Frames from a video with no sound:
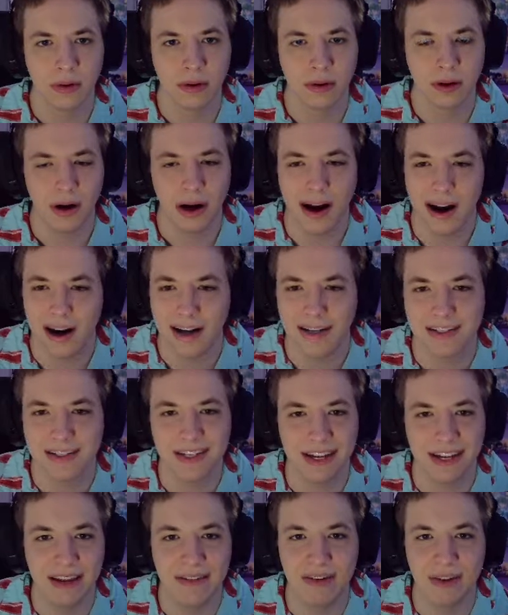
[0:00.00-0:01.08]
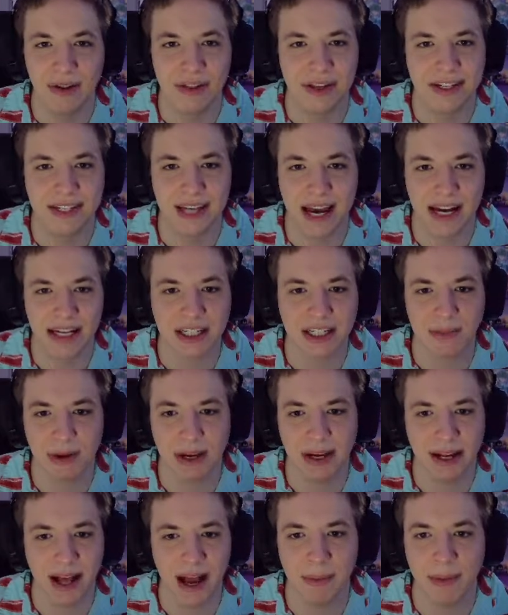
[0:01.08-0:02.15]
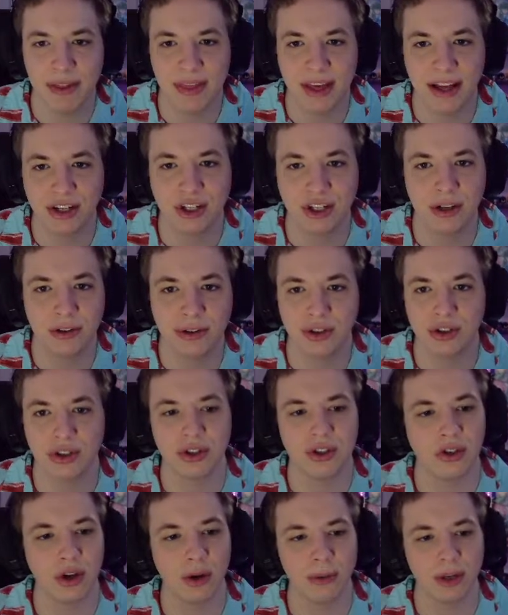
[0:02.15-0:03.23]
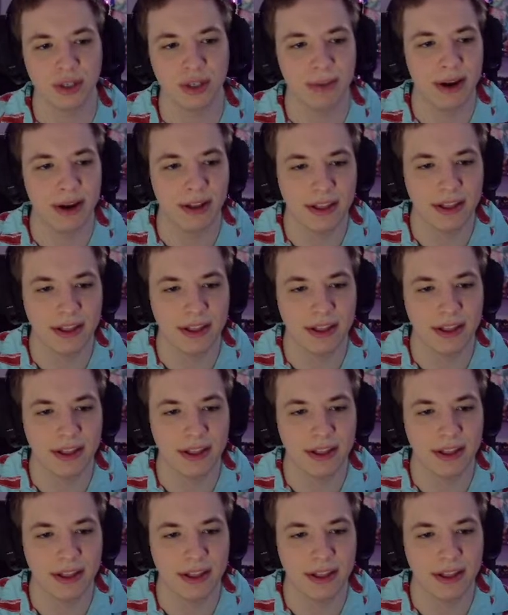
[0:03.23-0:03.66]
Ah, see, even though the attack speed, I mean, that shield is just so much better.